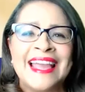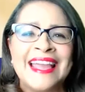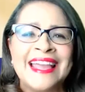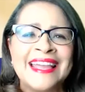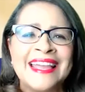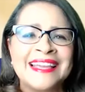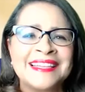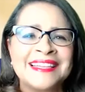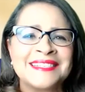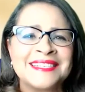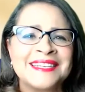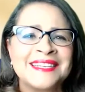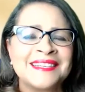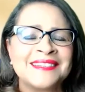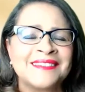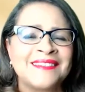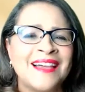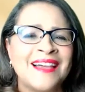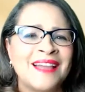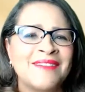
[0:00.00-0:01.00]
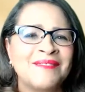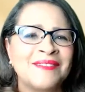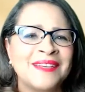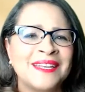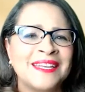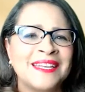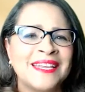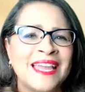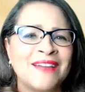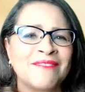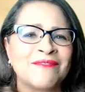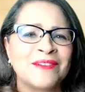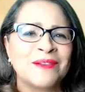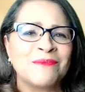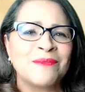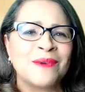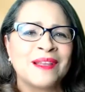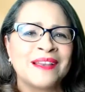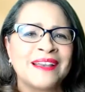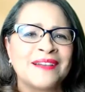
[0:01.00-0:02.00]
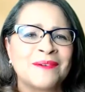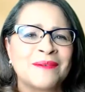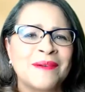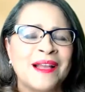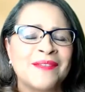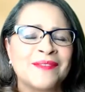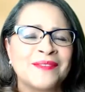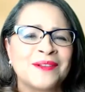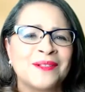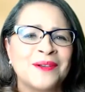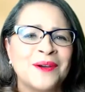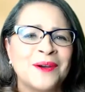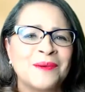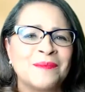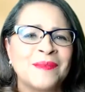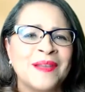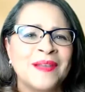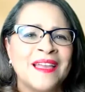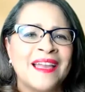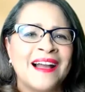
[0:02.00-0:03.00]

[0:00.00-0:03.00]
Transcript: and enlivening everyone around the globe.